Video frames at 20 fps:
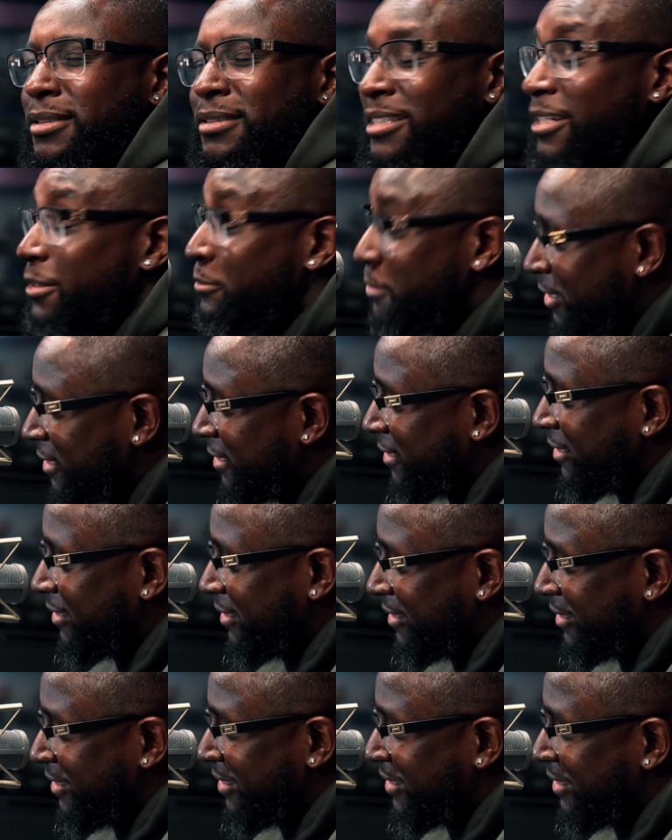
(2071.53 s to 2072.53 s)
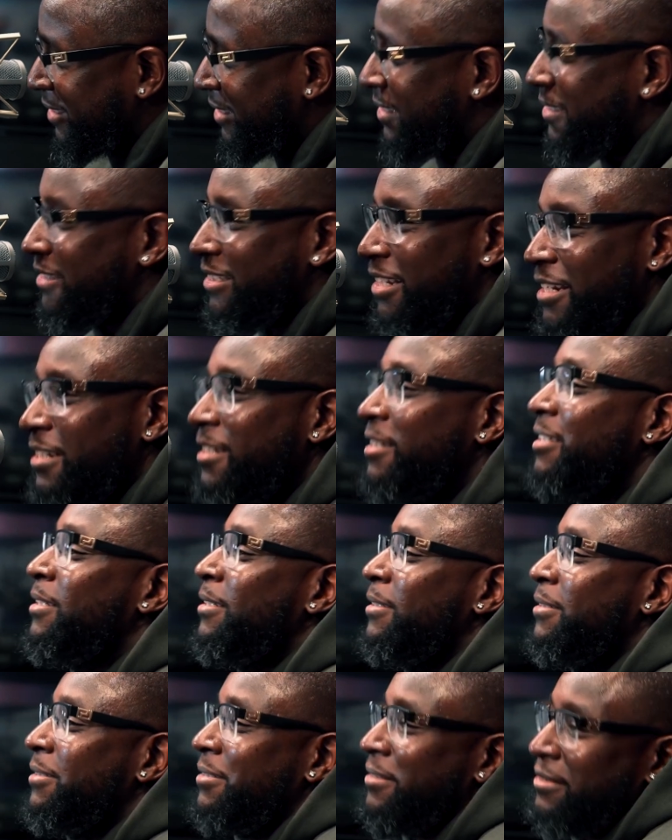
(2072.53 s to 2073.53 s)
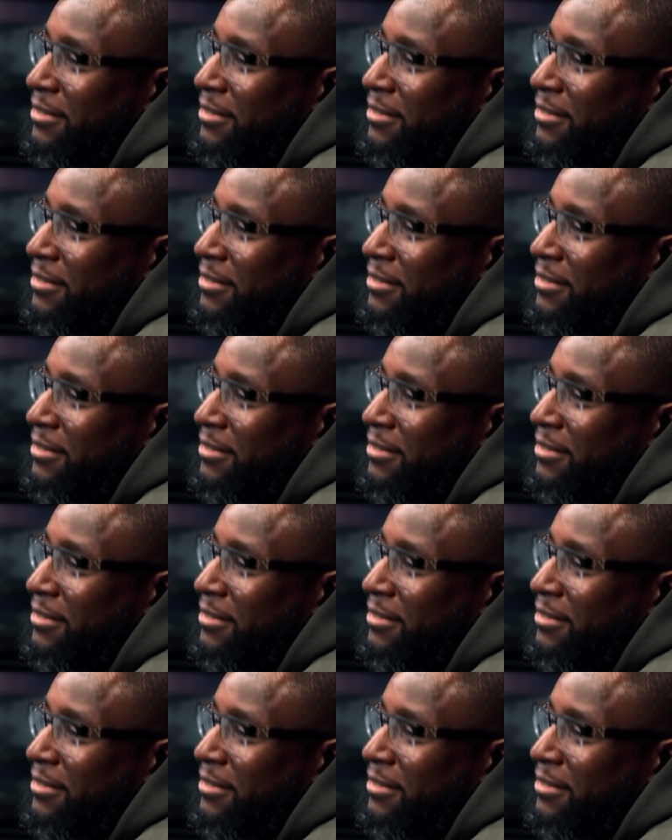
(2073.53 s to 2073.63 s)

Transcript: Timbaland. Okay. J Dilla.